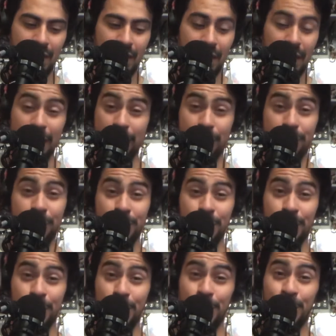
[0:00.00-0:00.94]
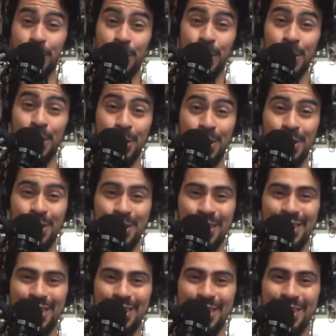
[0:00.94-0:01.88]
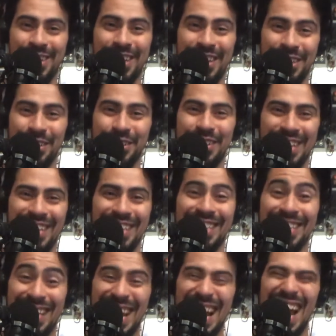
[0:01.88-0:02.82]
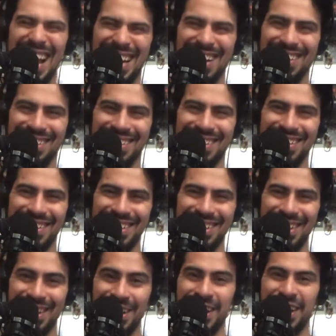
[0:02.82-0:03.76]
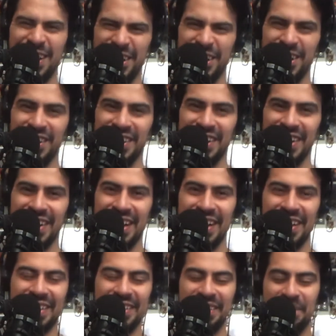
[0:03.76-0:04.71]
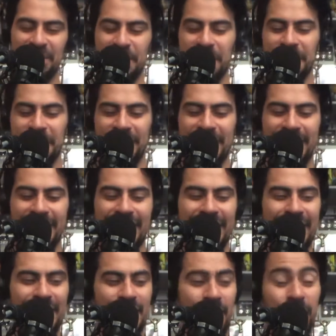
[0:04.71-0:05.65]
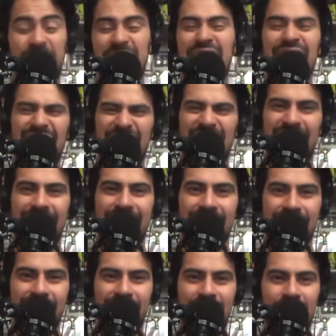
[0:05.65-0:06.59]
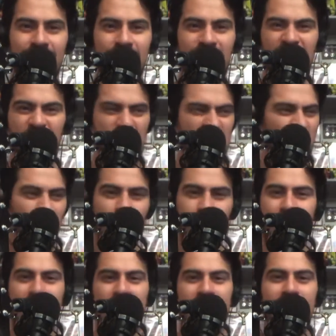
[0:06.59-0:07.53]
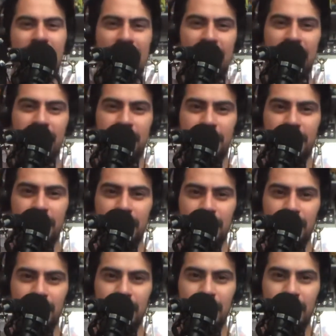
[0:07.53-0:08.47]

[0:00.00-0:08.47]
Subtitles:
and you you could tell you're in a '90s movie, which I like. I mean, we're back in Haydenfield.